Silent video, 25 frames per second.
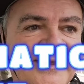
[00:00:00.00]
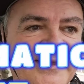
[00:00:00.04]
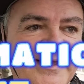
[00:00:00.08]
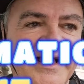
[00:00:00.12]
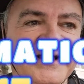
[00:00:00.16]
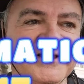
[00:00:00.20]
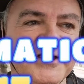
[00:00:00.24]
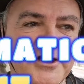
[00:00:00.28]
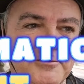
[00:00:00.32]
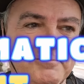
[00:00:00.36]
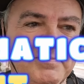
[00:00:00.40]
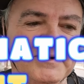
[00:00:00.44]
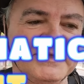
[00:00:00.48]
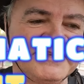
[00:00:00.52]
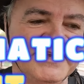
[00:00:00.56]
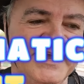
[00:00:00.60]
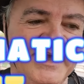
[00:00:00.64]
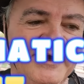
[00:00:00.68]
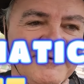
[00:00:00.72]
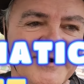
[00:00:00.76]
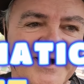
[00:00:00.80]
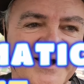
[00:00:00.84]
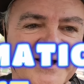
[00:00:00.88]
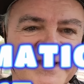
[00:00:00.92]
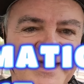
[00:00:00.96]
hello buddy,
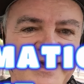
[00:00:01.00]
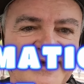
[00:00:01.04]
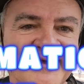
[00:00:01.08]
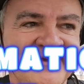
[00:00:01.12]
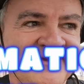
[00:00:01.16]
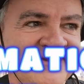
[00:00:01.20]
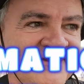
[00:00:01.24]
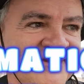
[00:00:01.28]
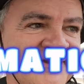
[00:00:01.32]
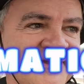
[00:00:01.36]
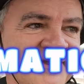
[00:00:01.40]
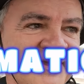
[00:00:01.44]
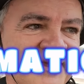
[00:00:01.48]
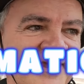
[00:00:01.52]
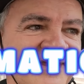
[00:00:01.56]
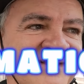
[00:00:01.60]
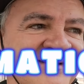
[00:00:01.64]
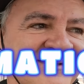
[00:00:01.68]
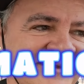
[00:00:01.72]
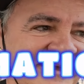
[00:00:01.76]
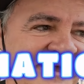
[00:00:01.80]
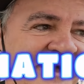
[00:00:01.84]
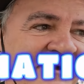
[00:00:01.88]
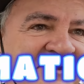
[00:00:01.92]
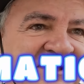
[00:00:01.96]
how are you?
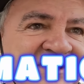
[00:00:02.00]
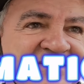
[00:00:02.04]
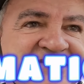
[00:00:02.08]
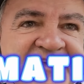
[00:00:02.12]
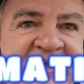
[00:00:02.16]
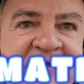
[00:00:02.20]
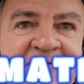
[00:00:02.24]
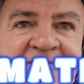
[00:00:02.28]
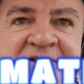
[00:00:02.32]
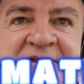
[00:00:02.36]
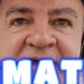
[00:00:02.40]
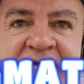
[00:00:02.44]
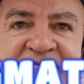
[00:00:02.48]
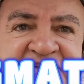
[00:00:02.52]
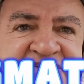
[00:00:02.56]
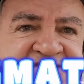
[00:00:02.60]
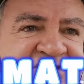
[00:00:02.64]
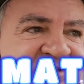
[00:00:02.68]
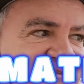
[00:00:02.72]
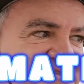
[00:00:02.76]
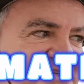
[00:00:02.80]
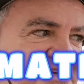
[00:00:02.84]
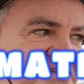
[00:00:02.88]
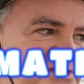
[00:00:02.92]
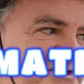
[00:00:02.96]
How are you doing? I'm just
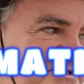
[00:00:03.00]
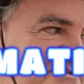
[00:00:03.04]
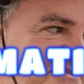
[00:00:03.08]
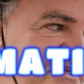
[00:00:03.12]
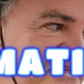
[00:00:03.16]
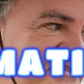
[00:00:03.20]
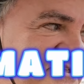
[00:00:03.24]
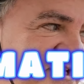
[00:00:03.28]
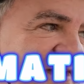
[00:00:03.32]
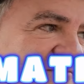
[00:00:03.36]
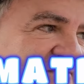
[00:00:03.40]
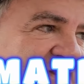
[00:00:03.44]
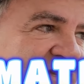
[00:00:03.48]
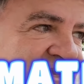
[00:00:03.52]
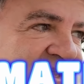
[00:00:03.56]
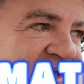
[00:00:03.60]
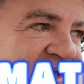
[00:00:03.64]
doing a